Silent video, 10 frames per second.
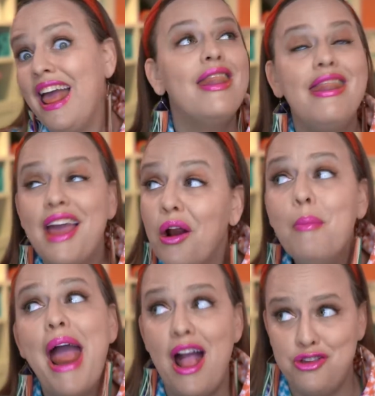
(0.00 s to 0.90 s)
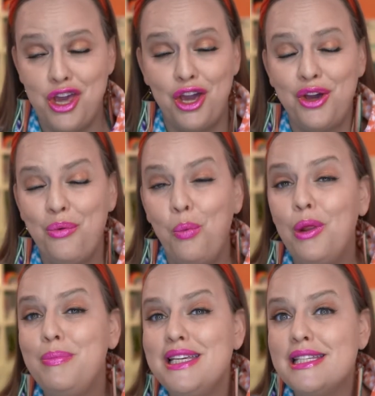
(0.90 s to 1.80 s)
Their magic will
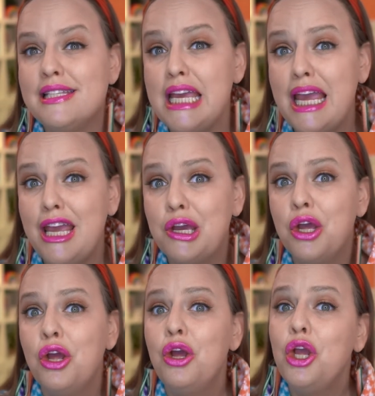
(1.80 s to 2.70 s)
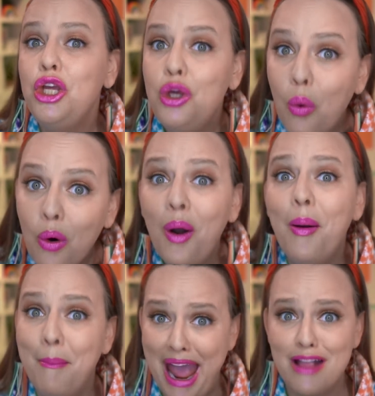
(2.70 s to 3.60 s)
be seeing your
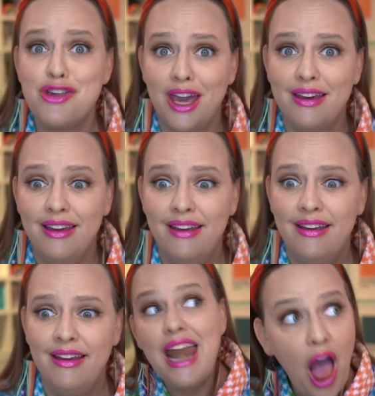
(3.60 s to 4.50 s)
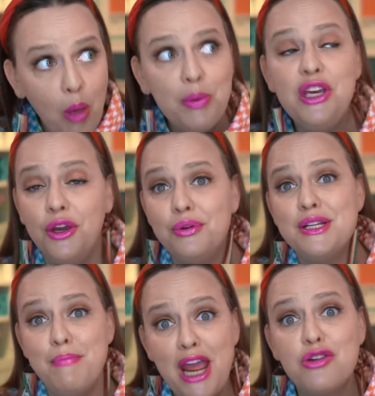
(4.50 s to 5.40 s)
magic and helping you to
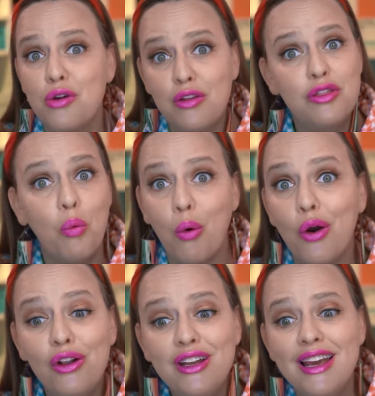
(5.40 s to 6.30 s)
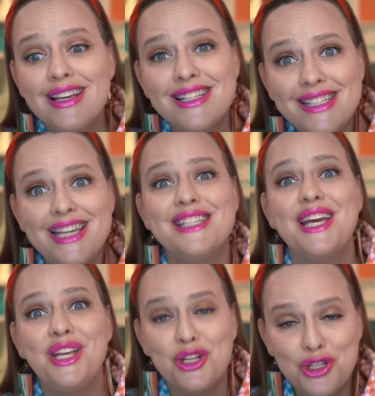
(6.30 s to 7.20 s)
make sure that the world sees
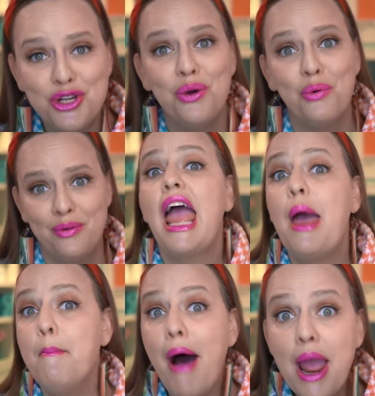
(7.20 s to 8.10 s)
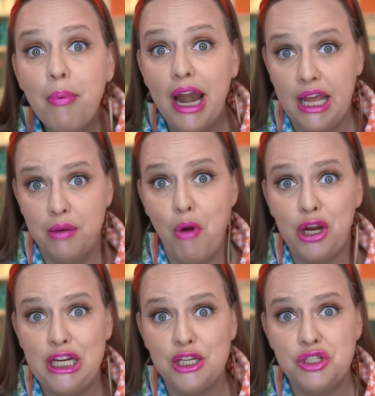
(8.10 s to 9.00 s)
it too. At my branding and
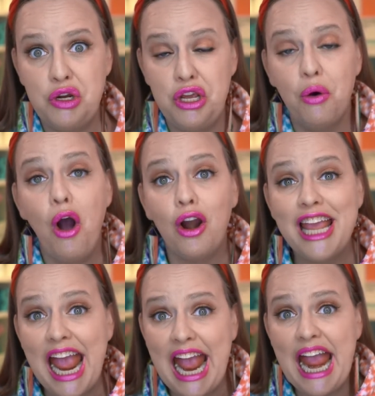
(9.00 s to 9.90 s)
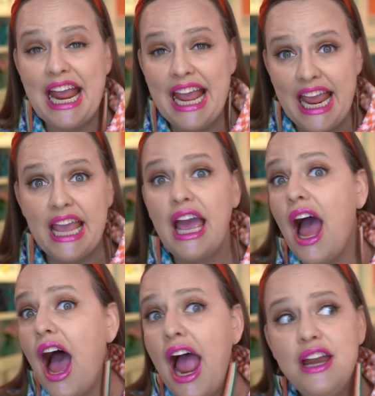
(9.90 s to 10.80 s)
marketing studio, RKA Inc.,
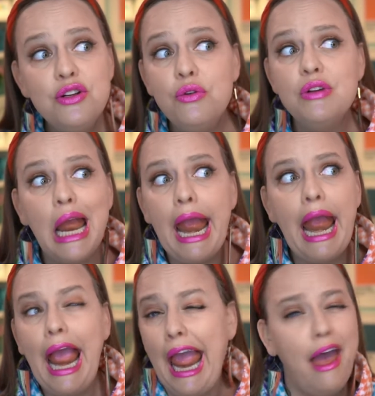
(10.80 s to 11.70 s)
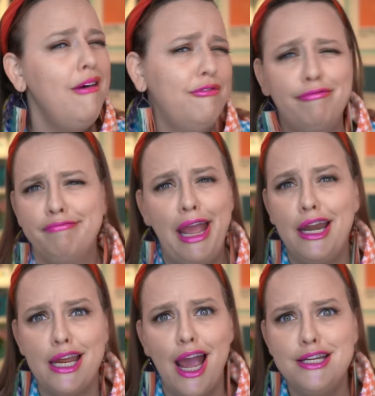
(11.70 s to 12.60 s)
I don't have
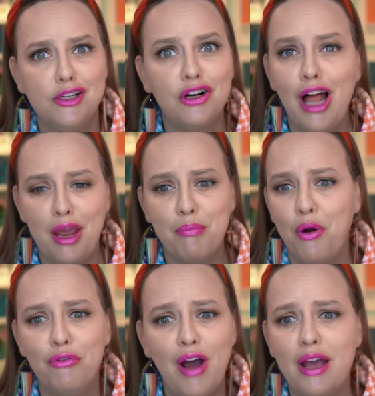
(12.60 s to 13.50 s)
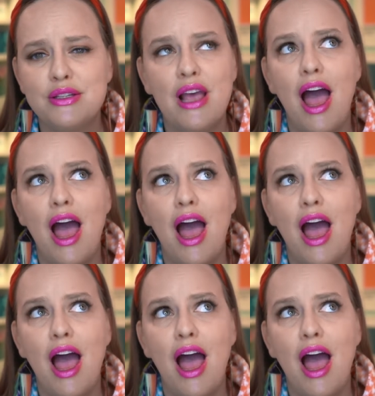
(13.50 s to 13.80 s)
any ideal client profiles.